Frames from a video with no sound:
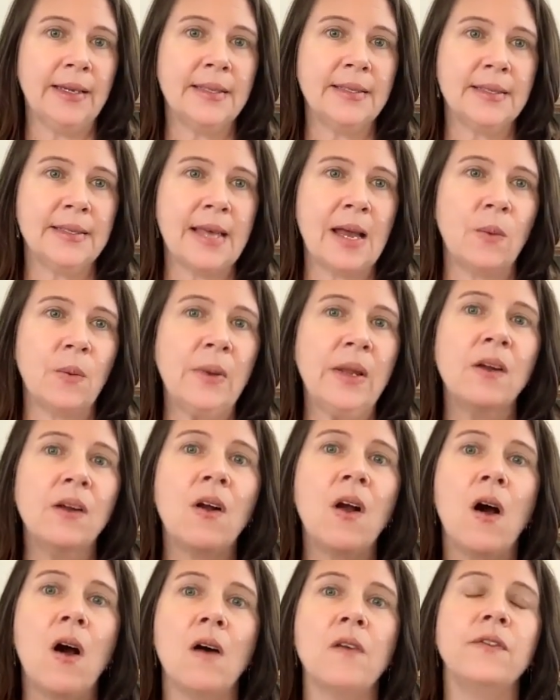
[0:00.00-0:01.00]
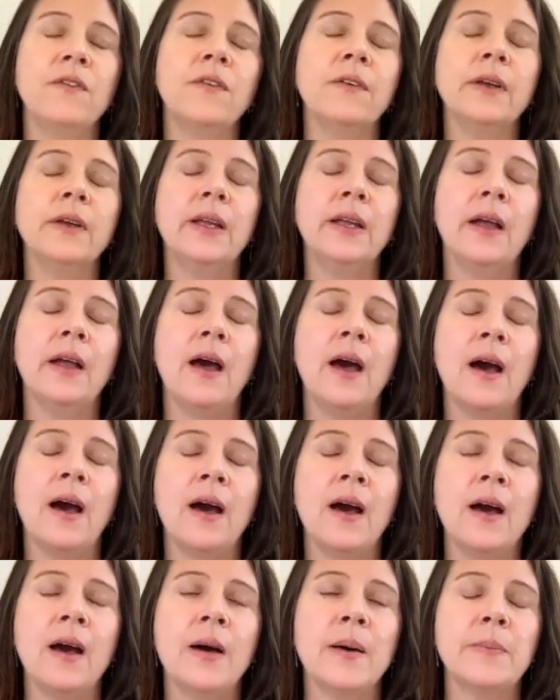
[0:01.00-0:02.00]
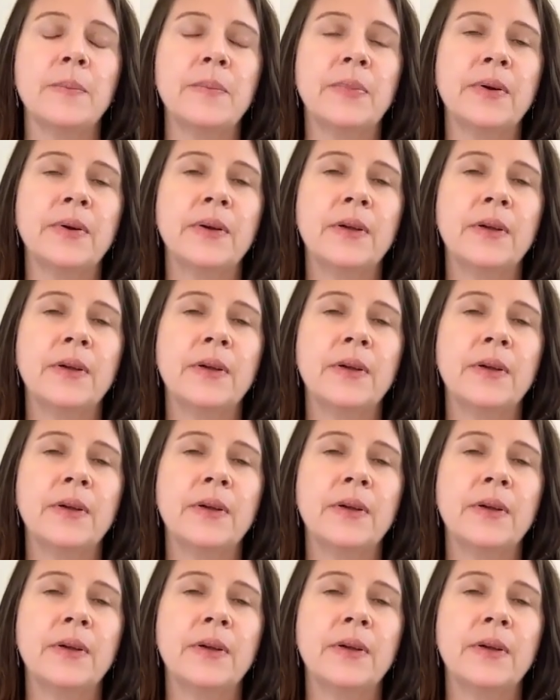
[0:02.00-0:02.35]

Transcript: is that we are offering up